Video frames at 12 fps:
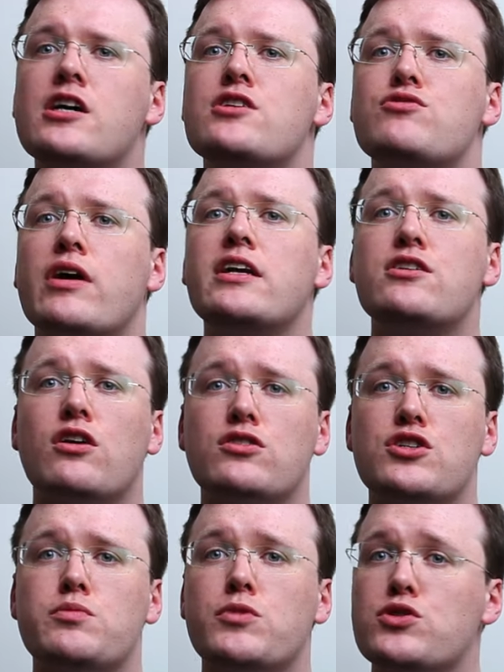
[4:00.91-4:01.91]
Trainee
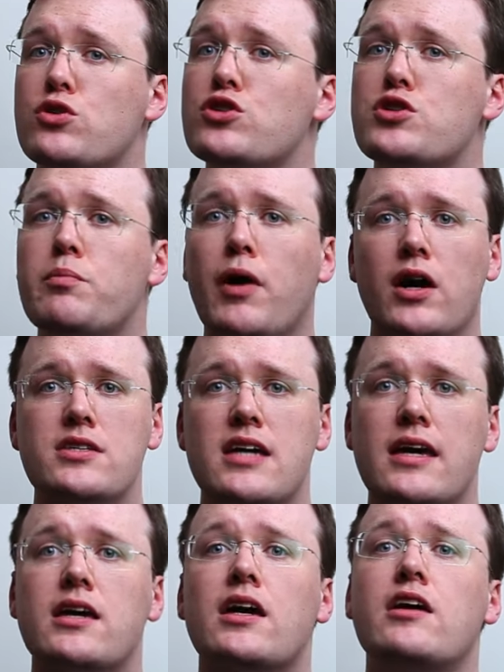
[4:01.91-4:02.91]
doctors must also
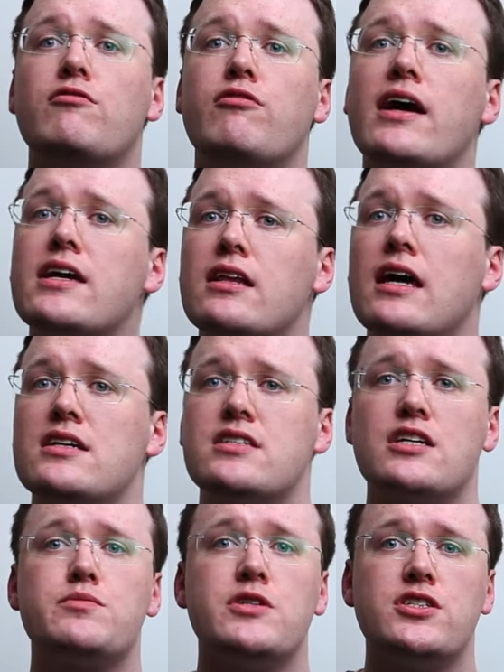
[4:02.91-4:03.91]
partake in regular
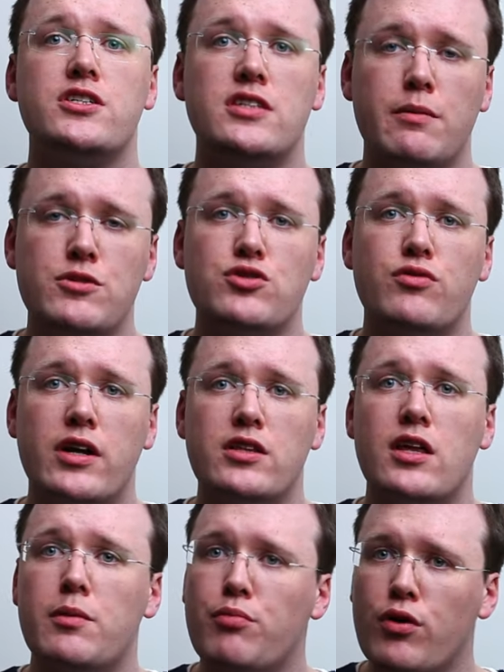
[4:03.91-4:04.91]
assessments to demonstrate
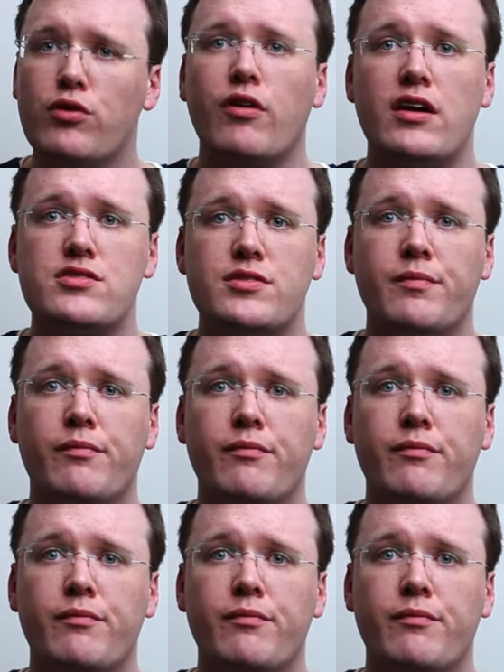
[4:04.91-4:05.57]
their progress.